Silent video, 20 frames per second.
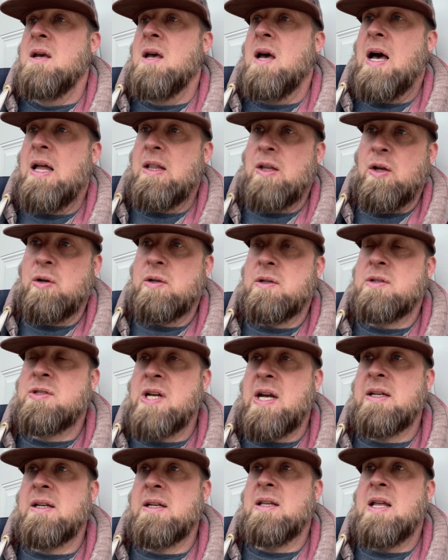I looked and
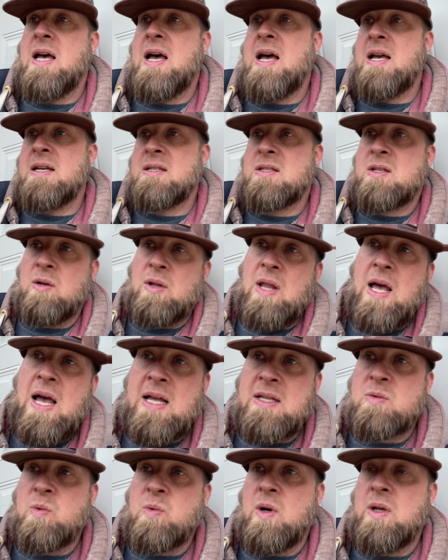checked the lines. The
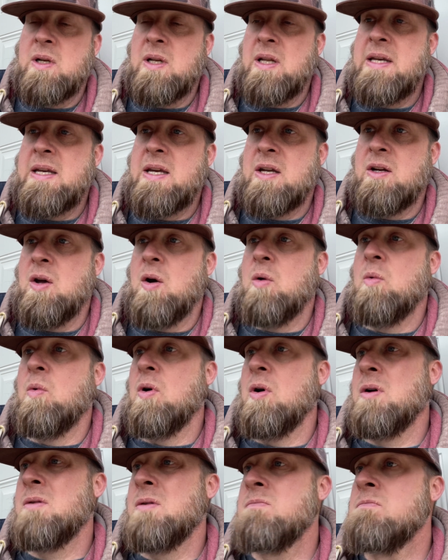lines wasn't leaking
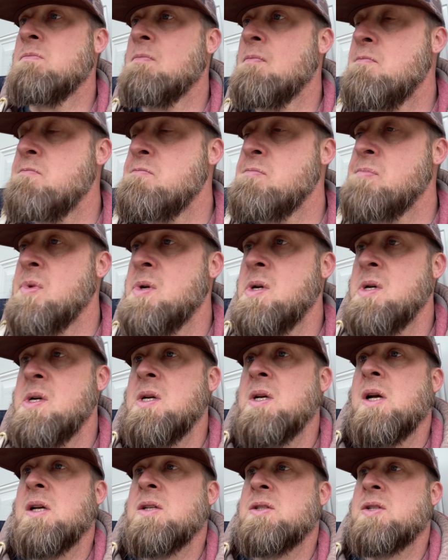nowhere.
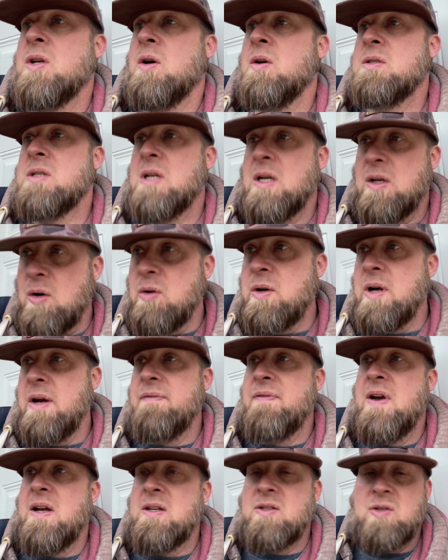So it's like, okay, fine.